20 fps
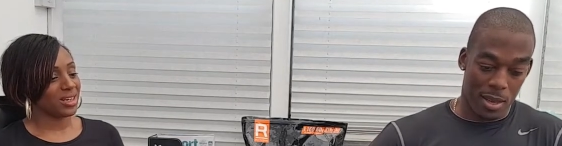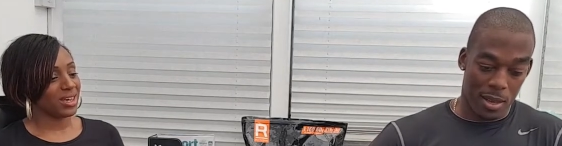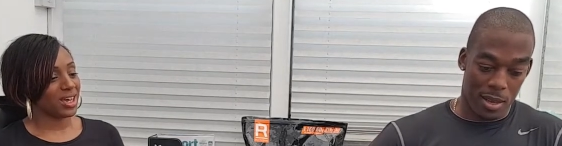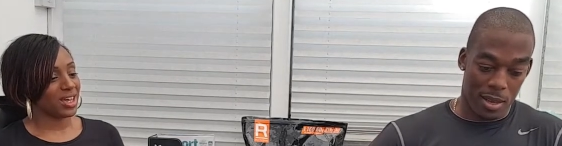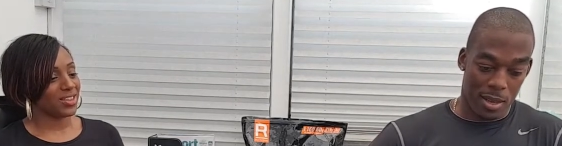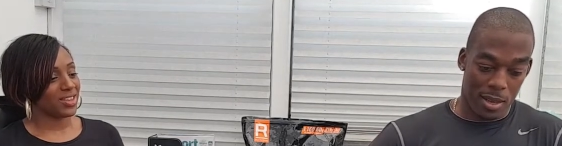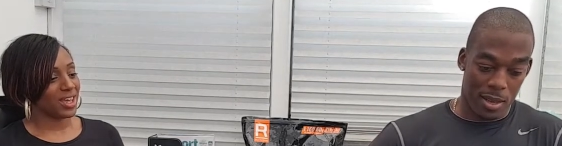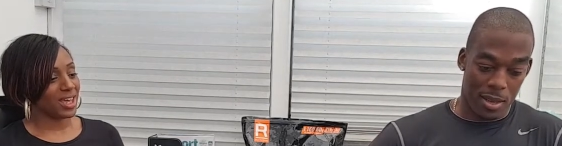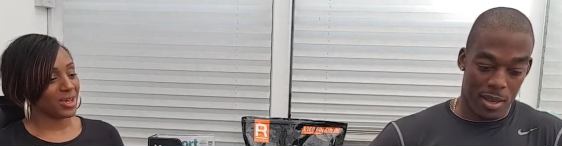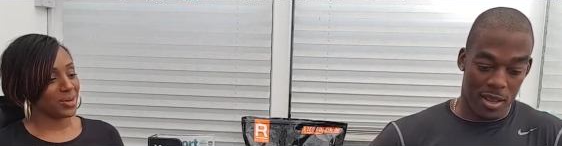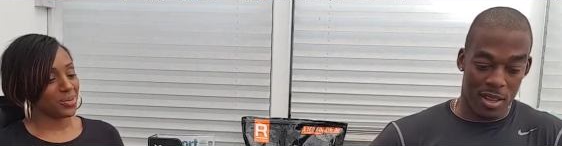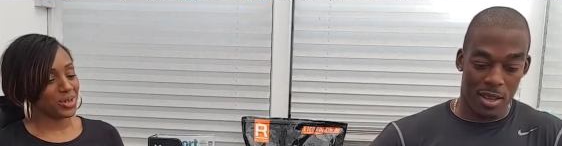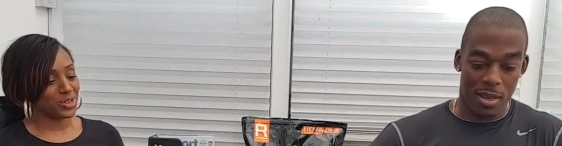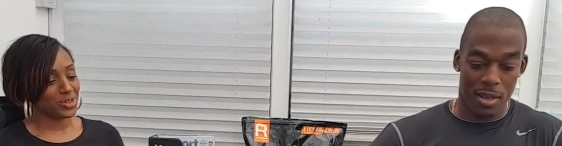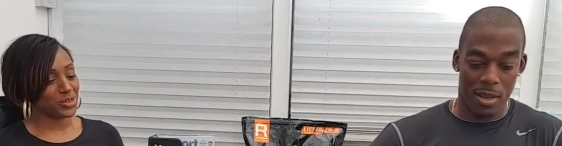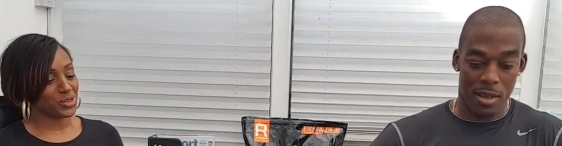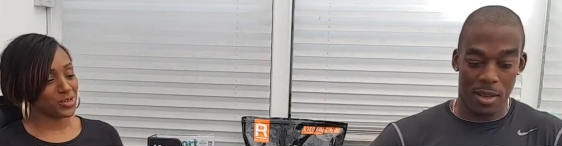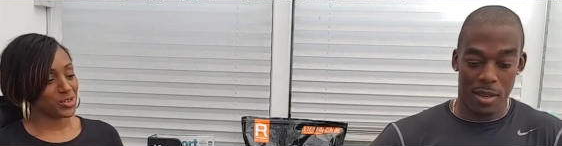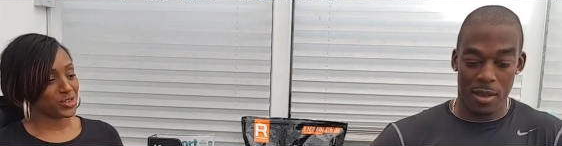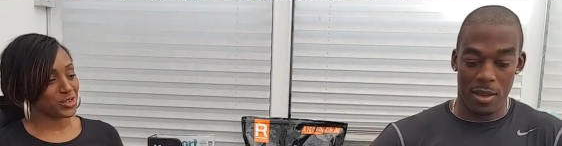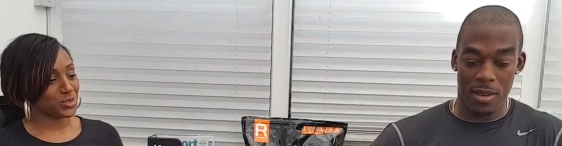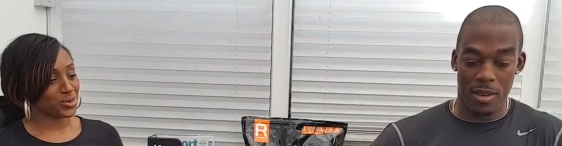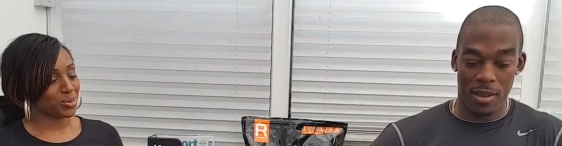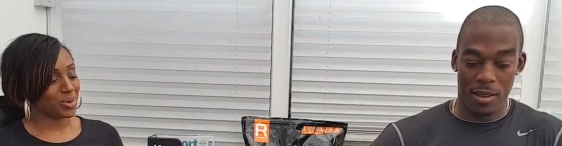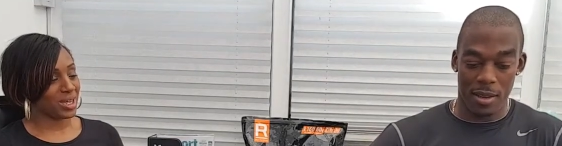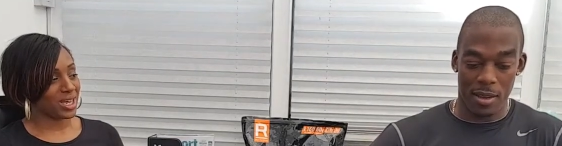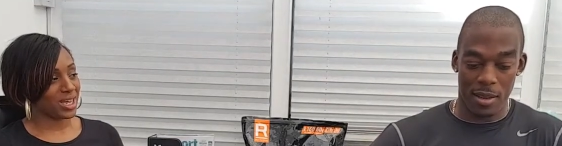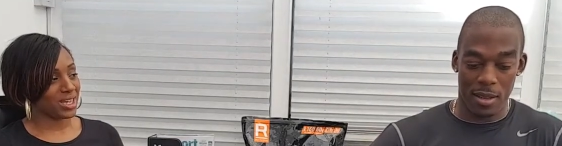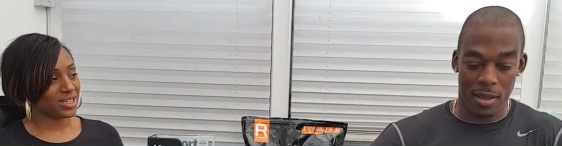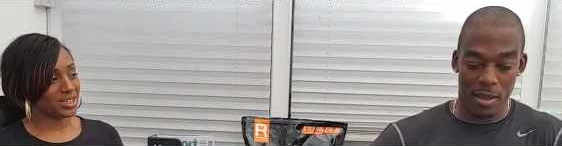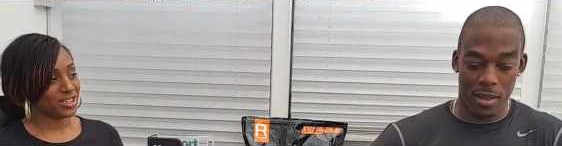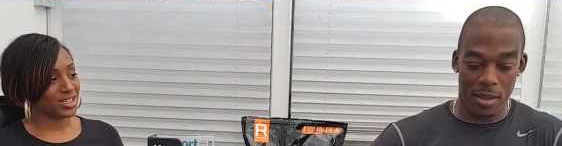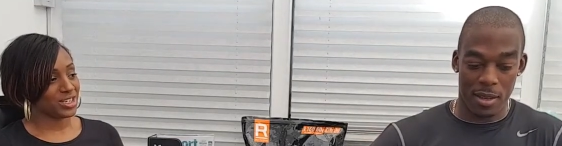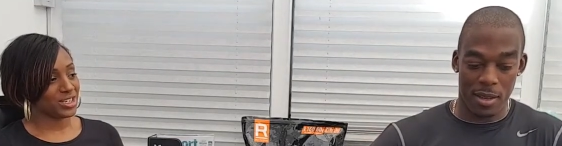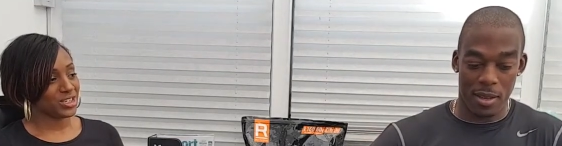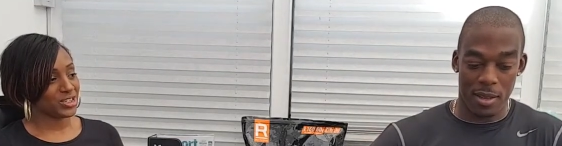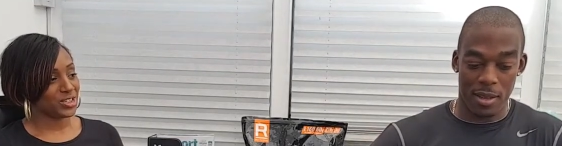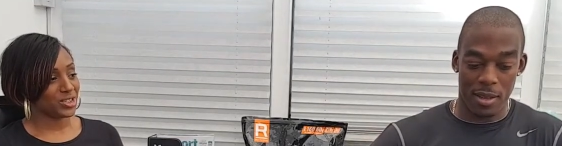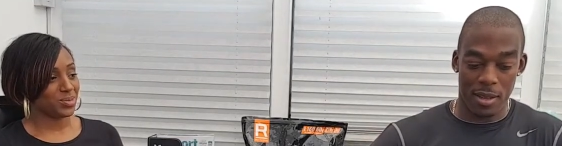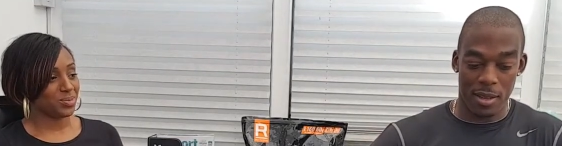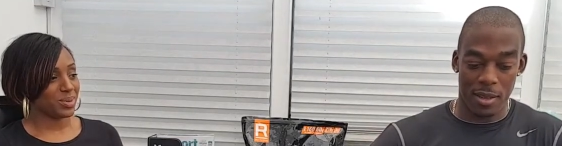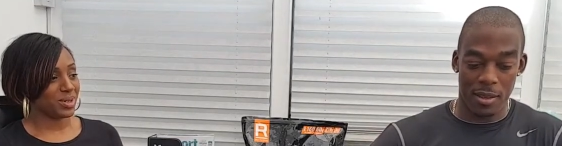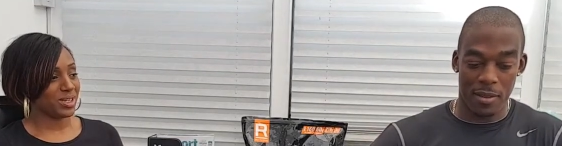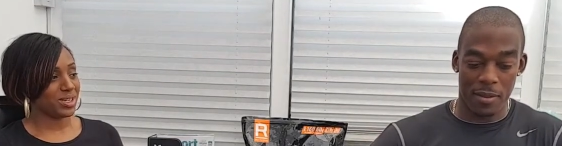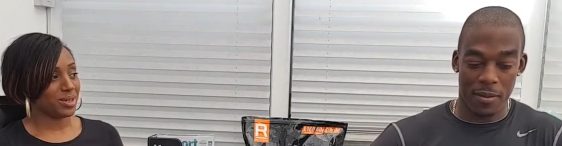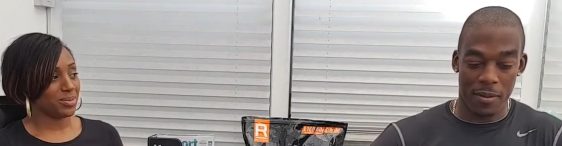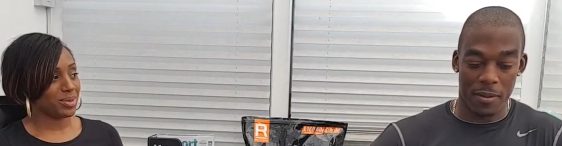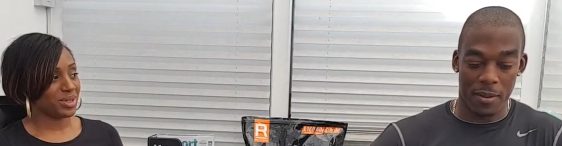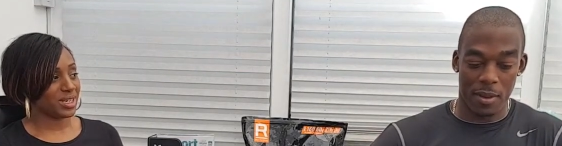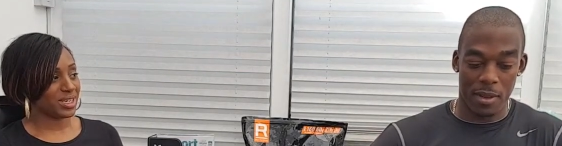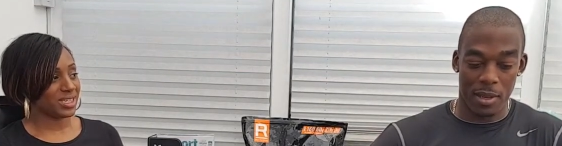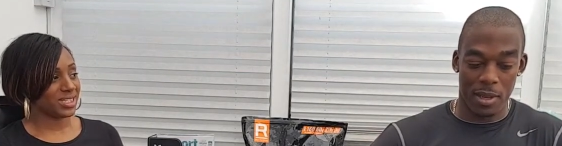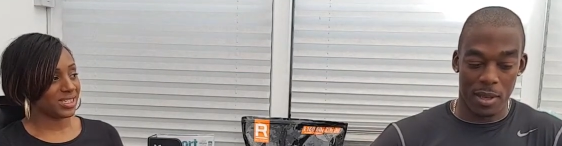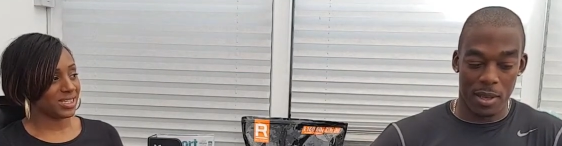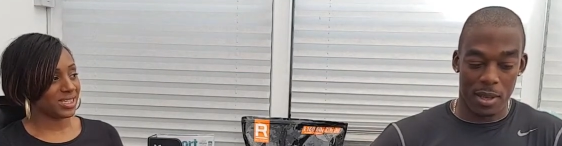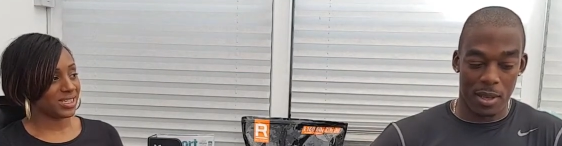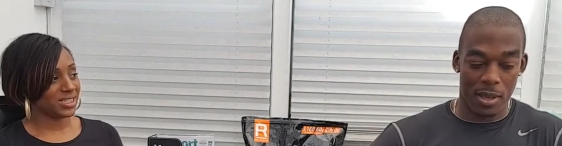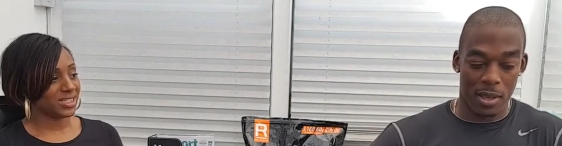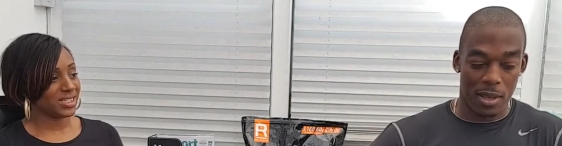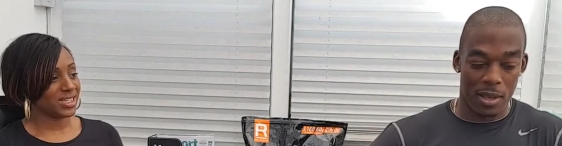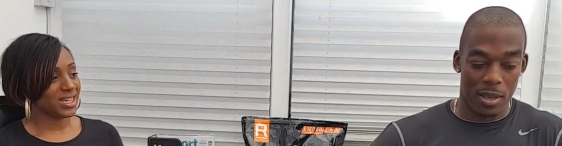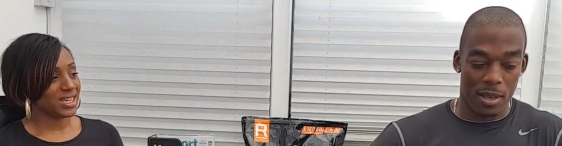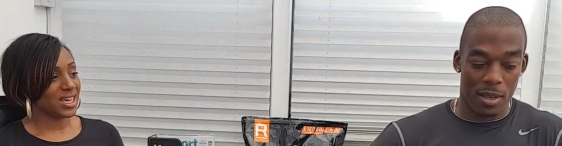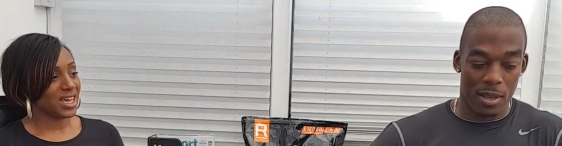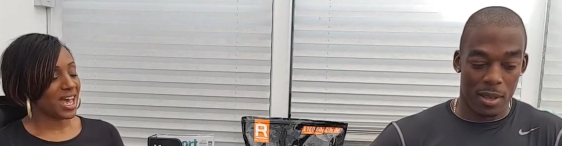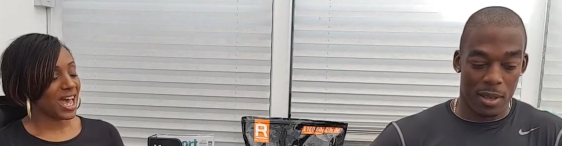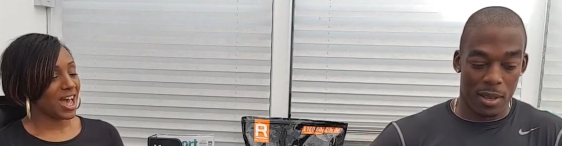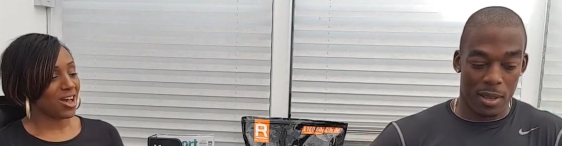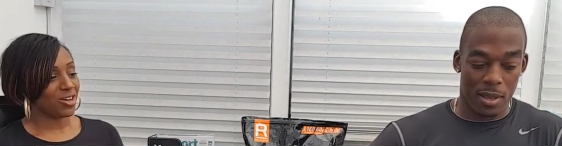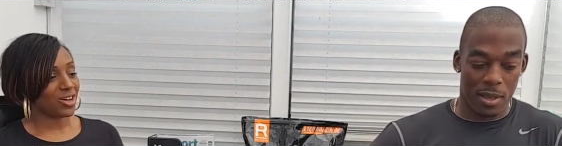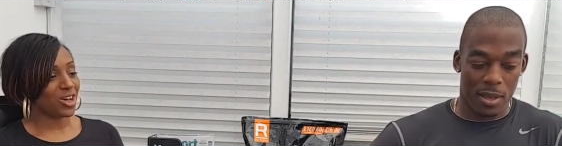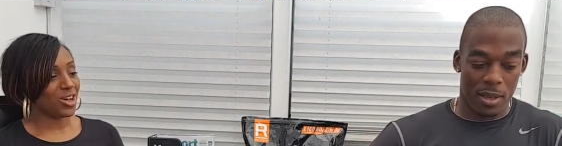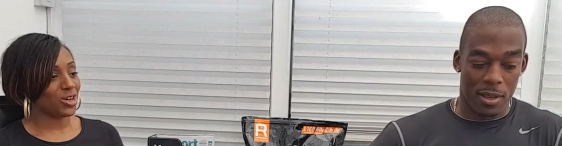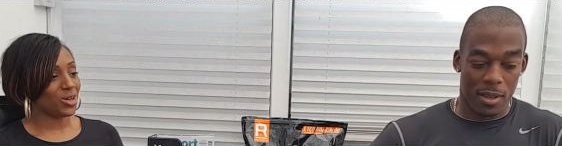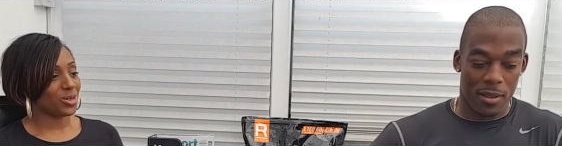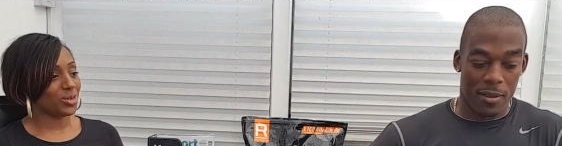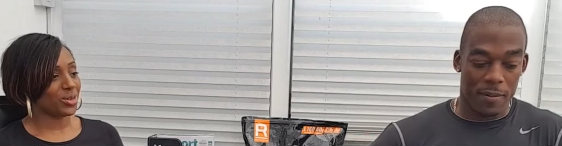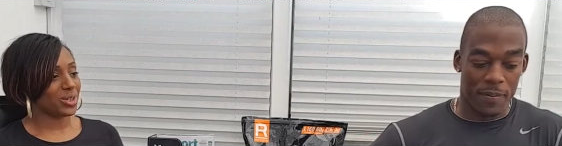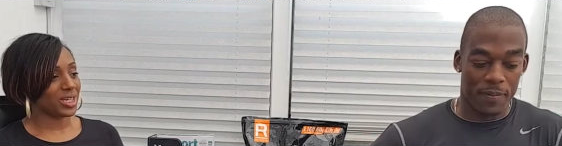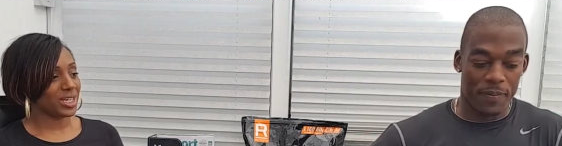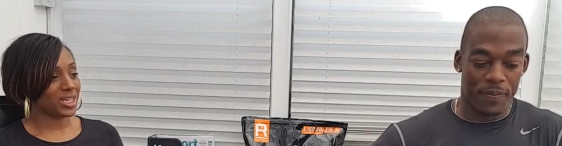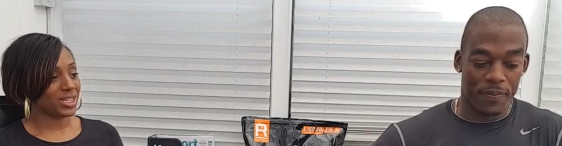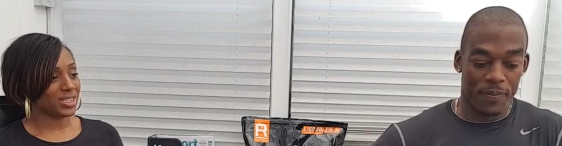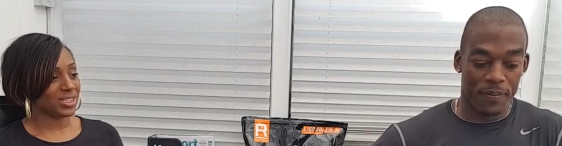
Speaker 1: and the eight week nutritional plan should be eliminated. Alcohol